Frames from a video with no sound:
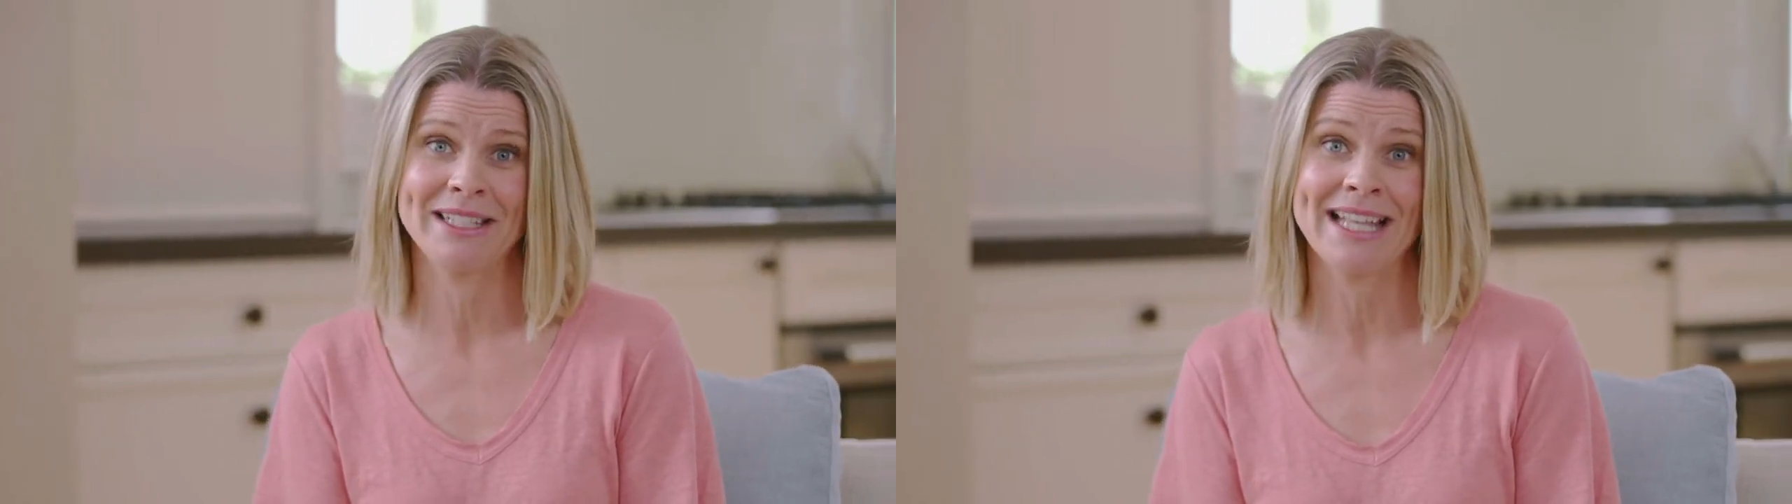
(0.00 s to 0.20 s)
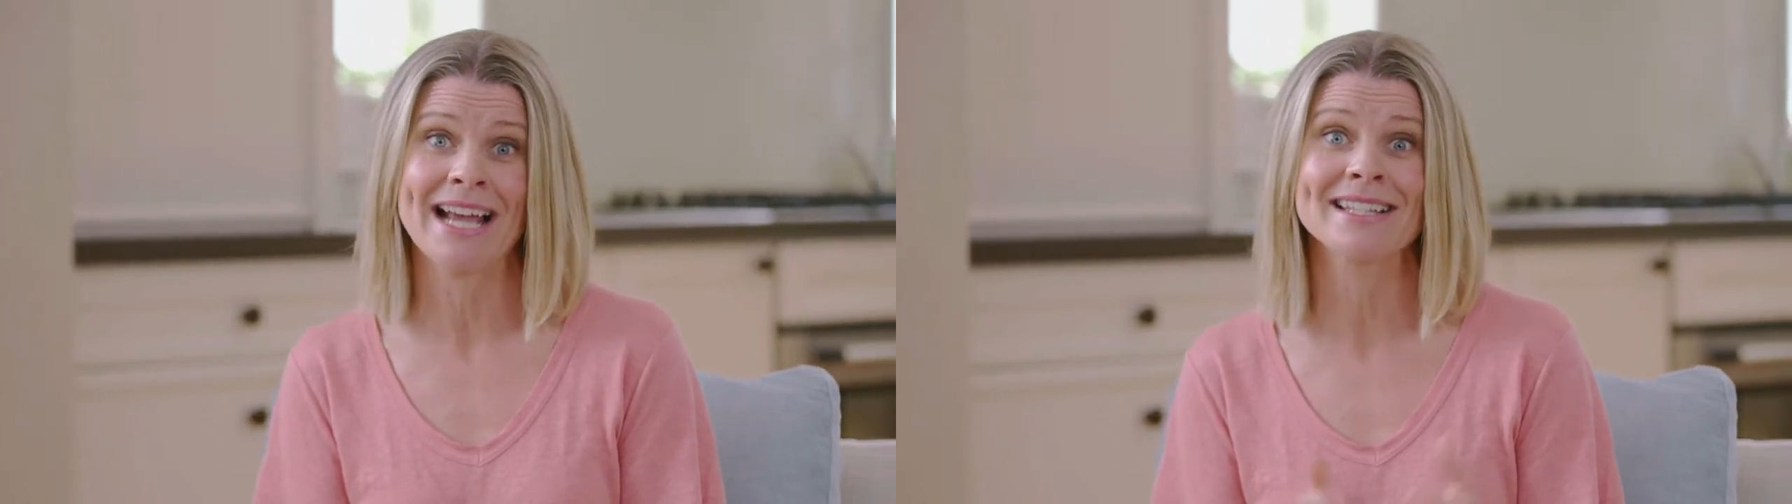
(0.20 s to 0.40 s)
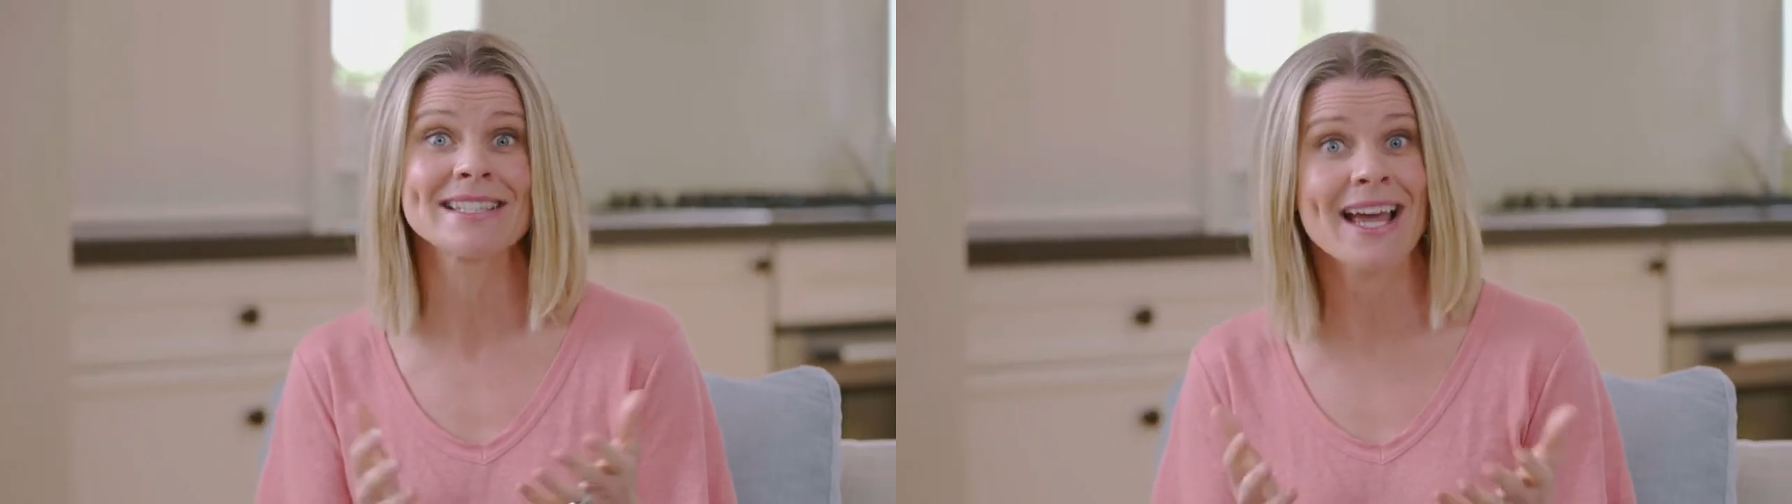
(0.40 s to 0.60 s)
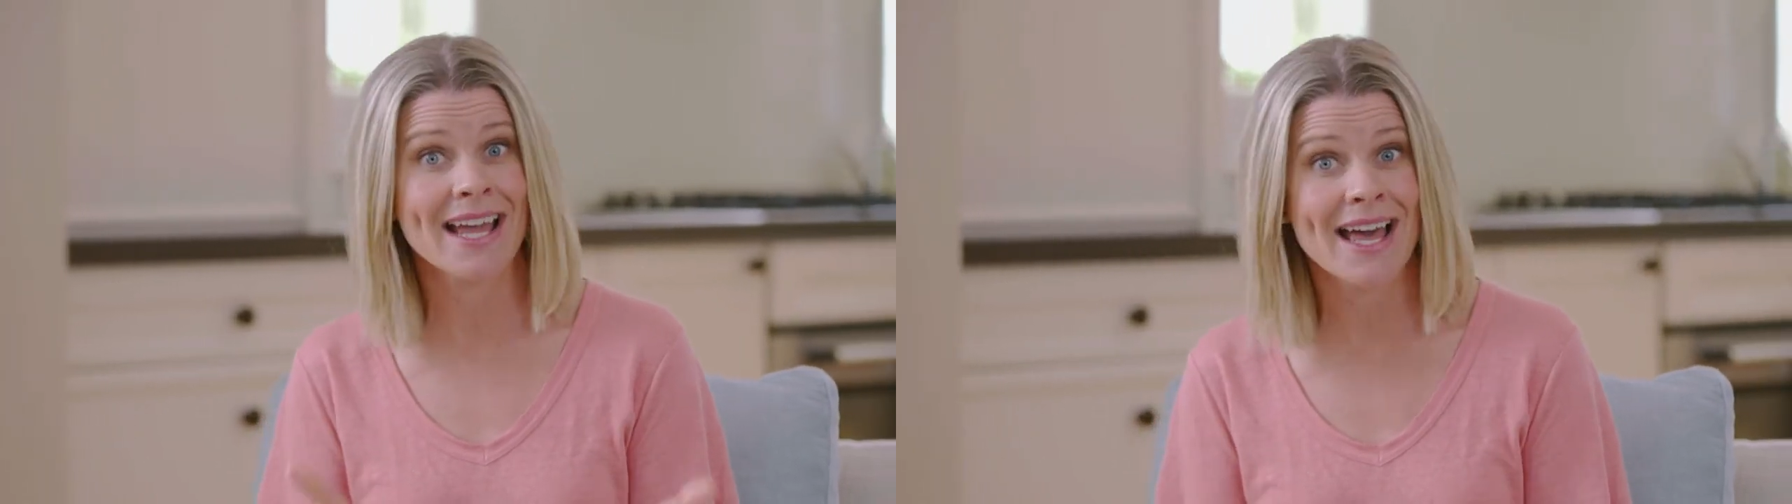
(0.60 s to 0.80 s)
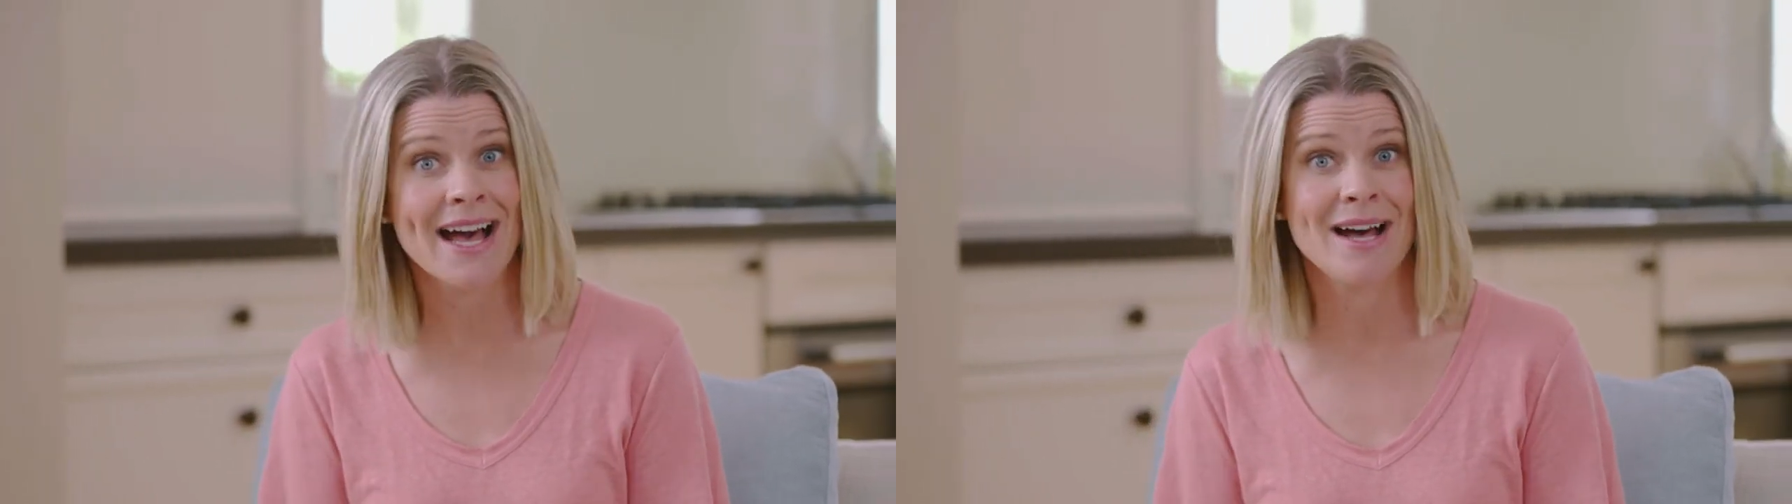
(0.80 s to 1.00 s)
relax
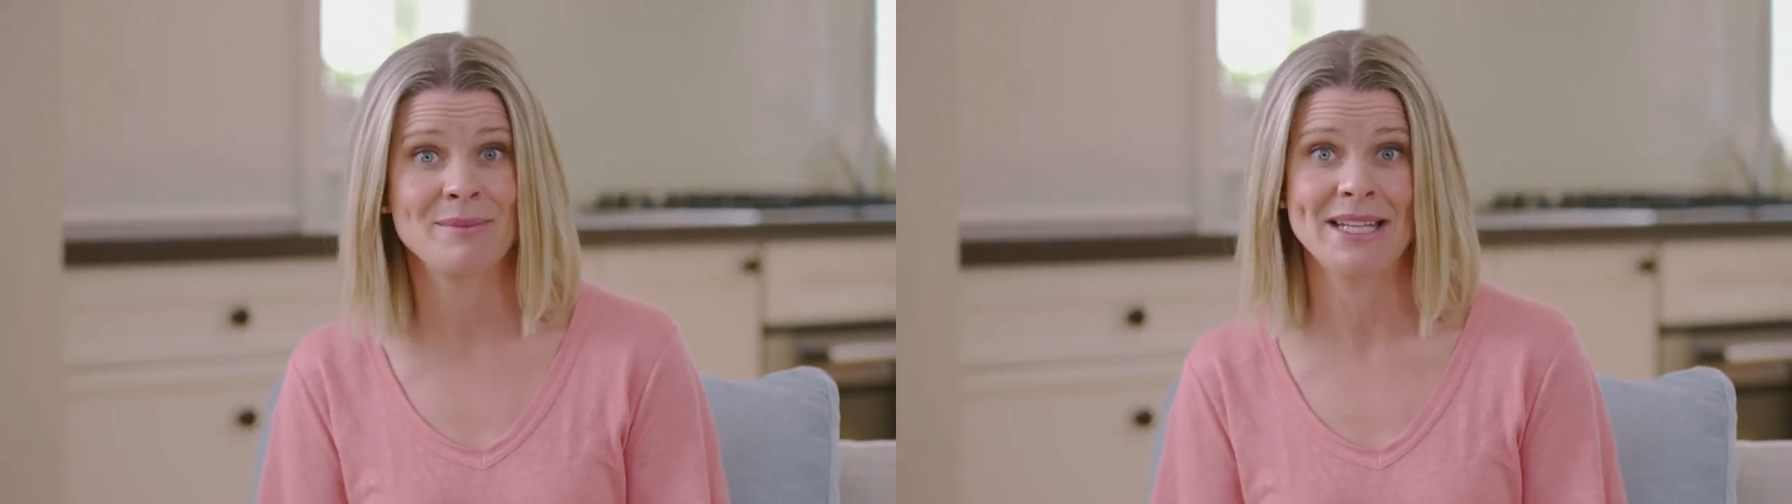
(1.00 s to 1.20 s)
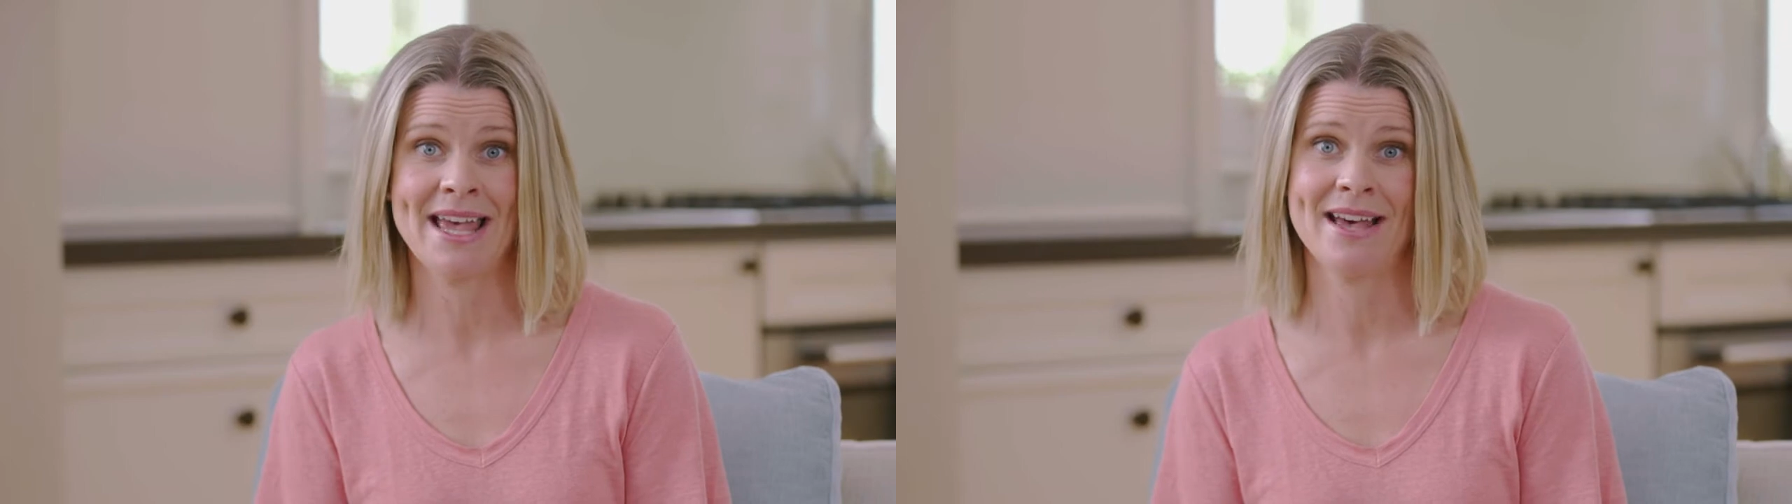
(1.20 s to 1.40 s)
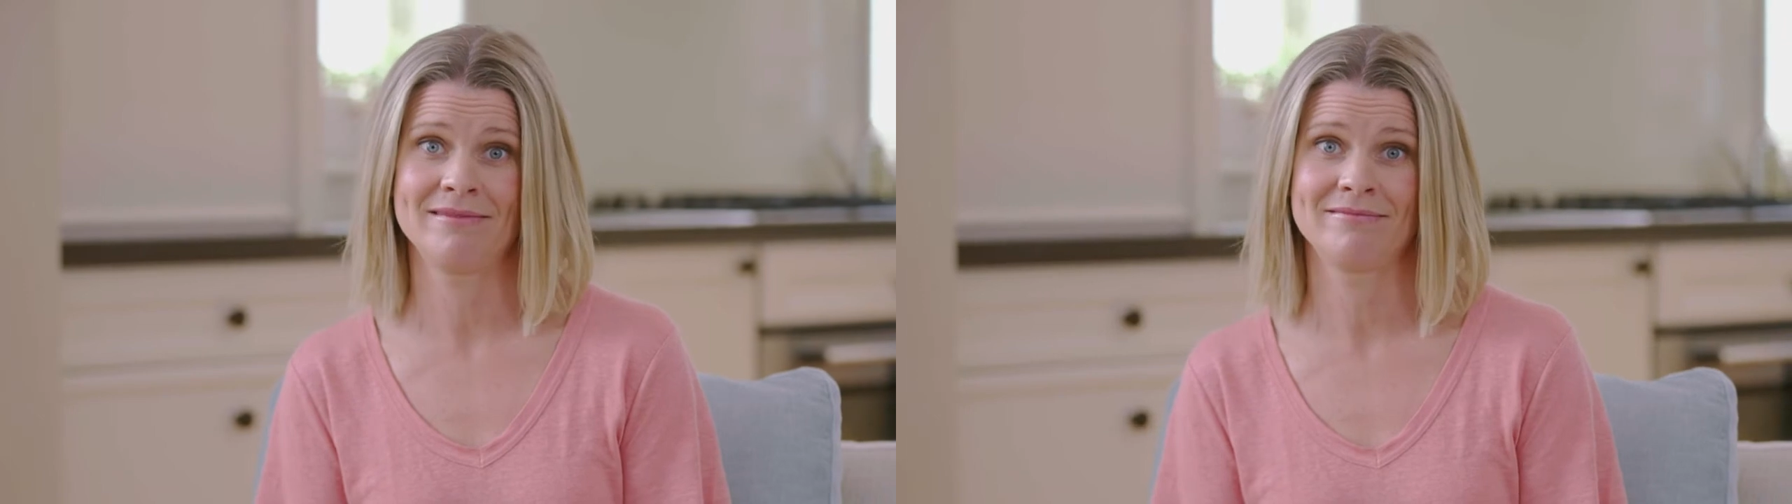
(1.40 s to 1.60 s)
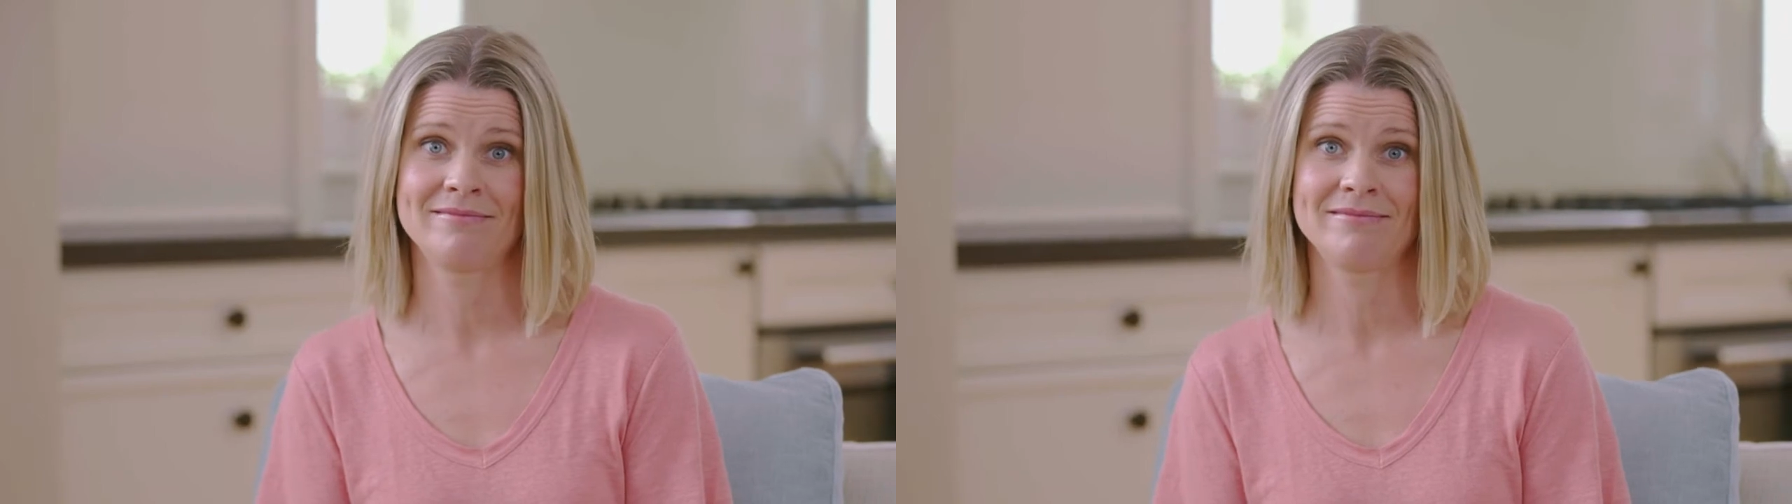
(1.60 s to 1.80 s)
and calm down.